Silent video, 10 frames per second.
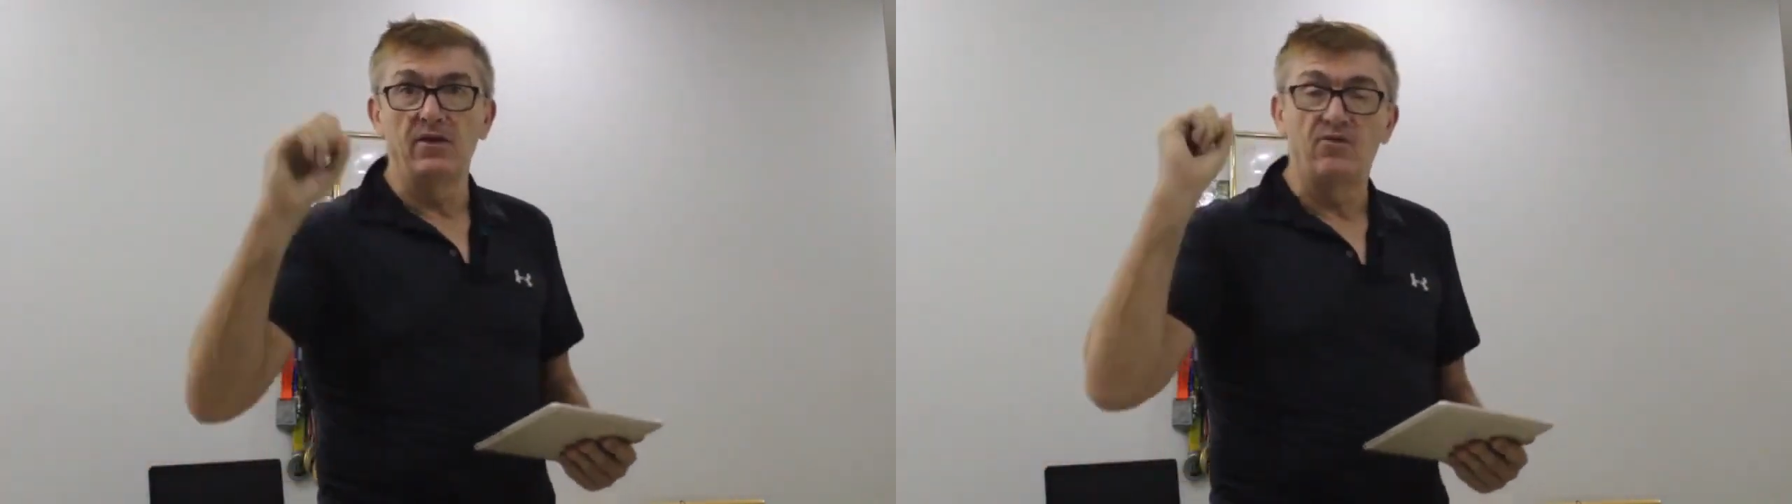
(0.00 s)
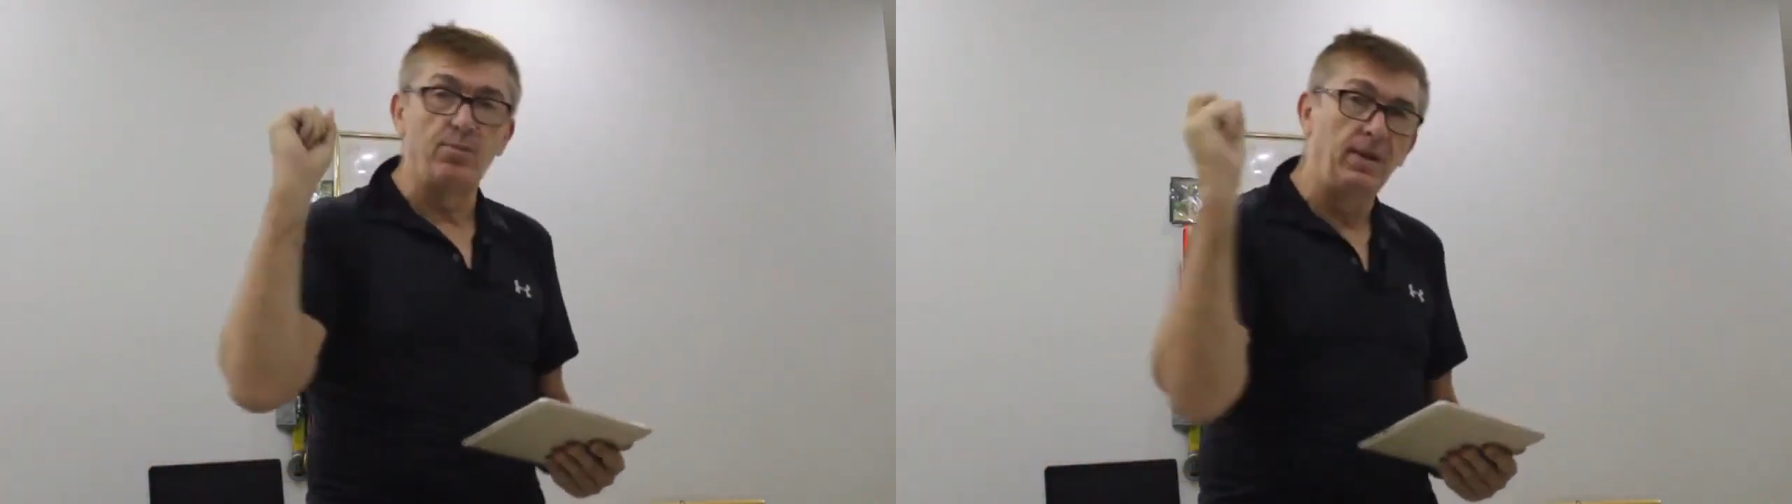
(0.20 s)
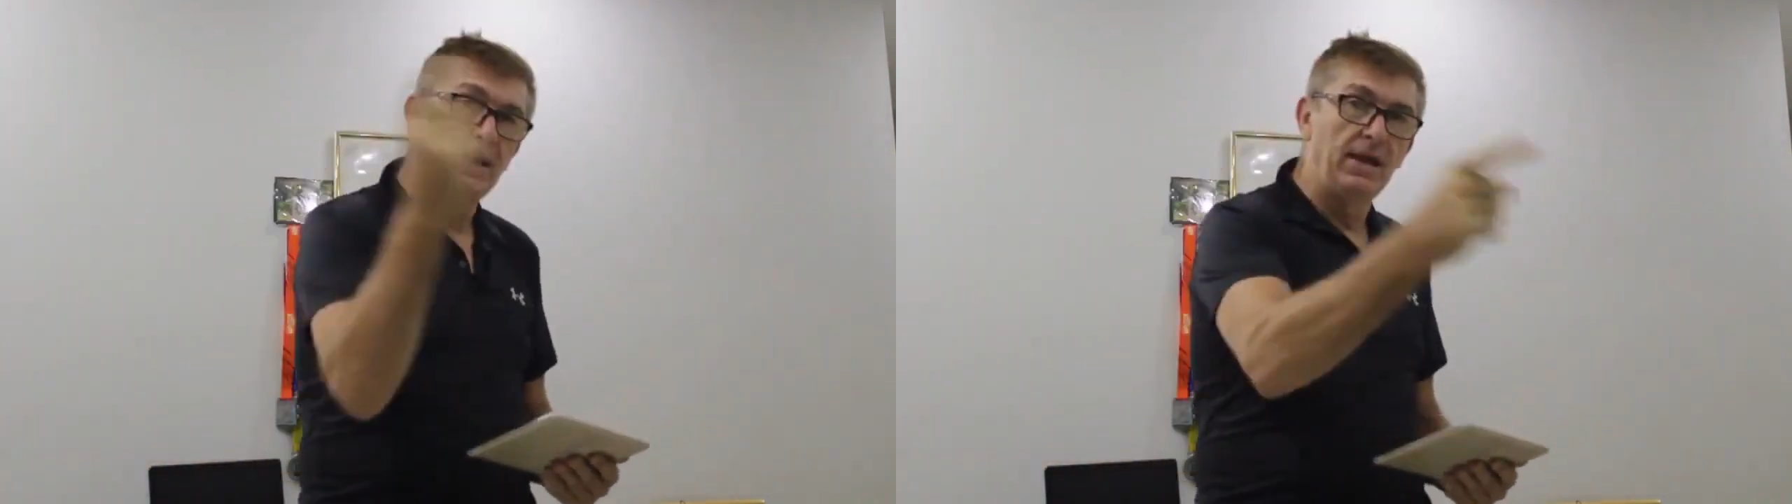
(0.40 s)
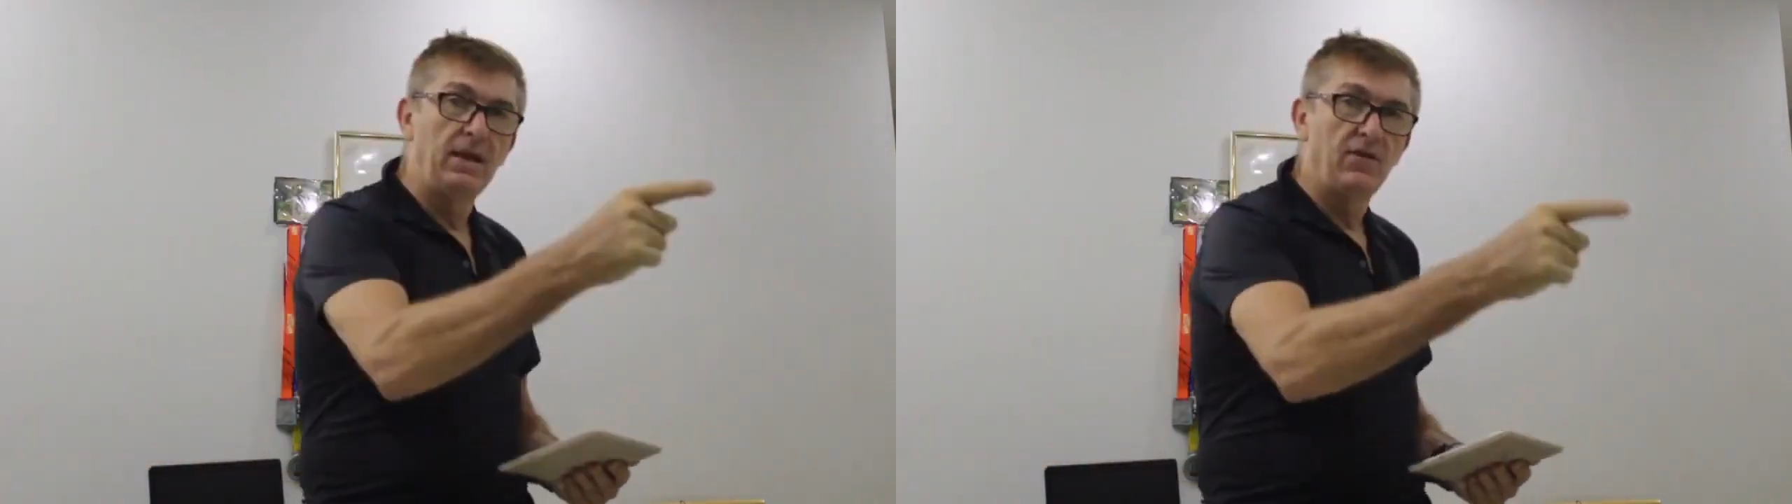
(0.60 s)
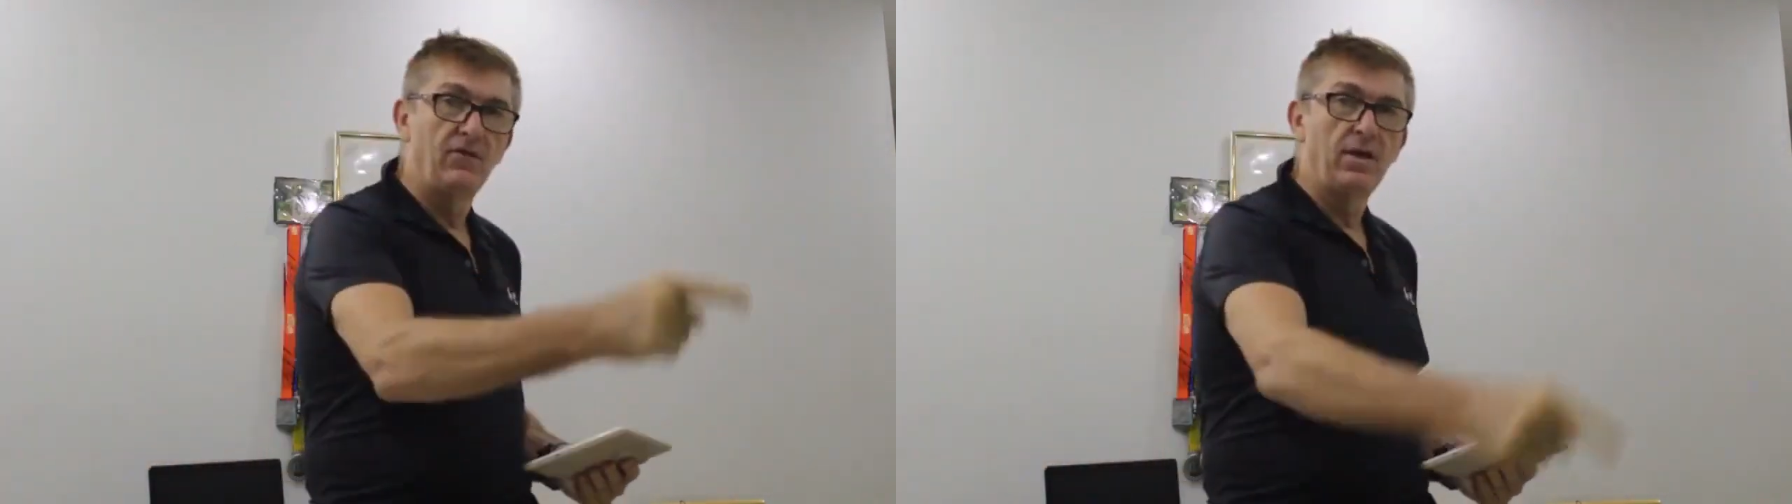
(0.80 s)
There's
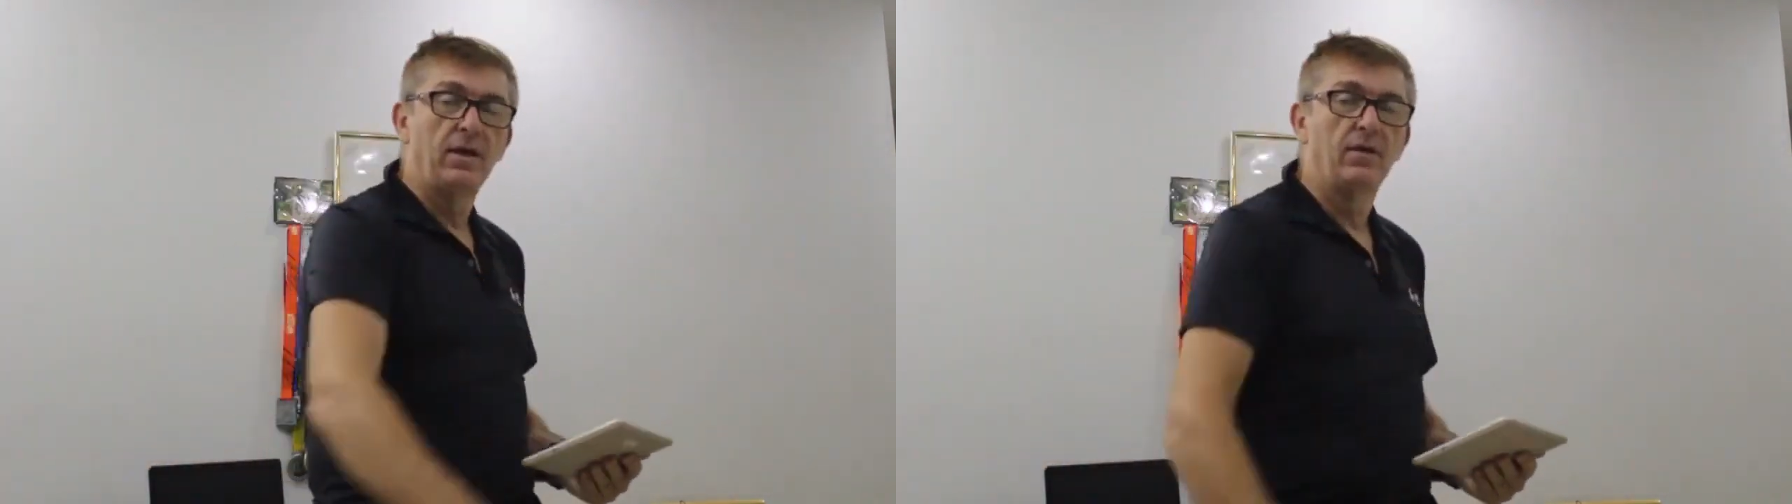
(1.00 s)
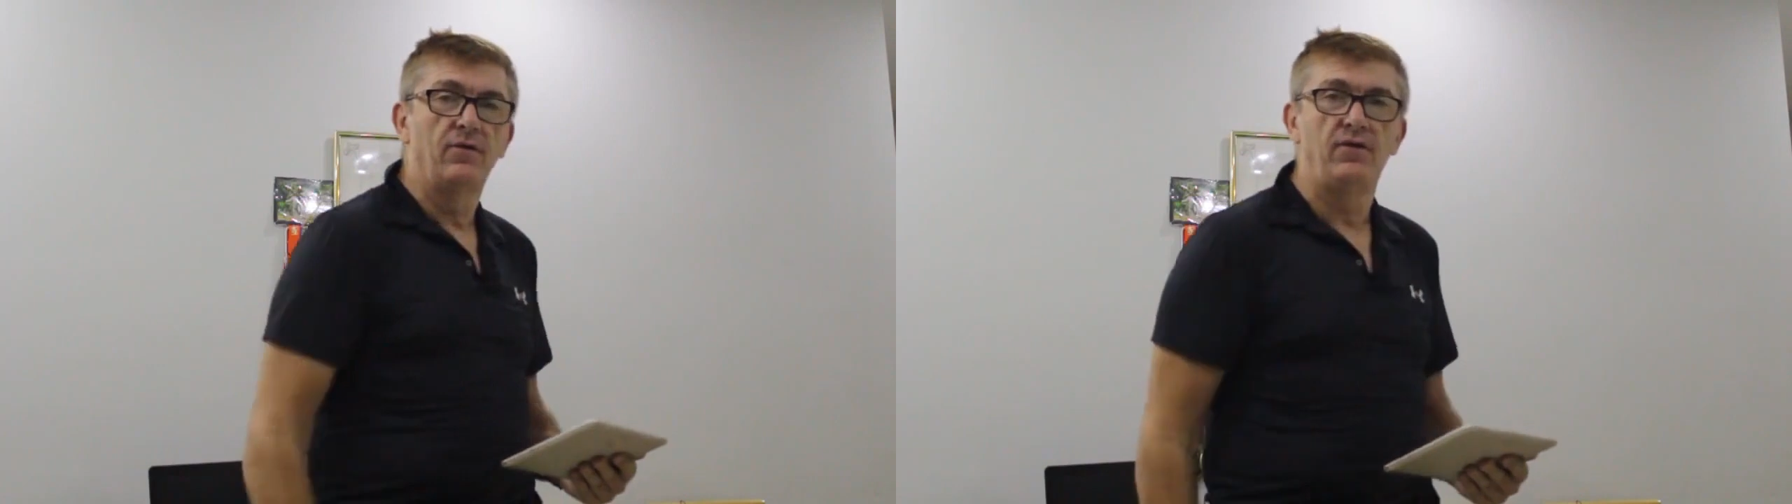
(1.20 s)
plenty of other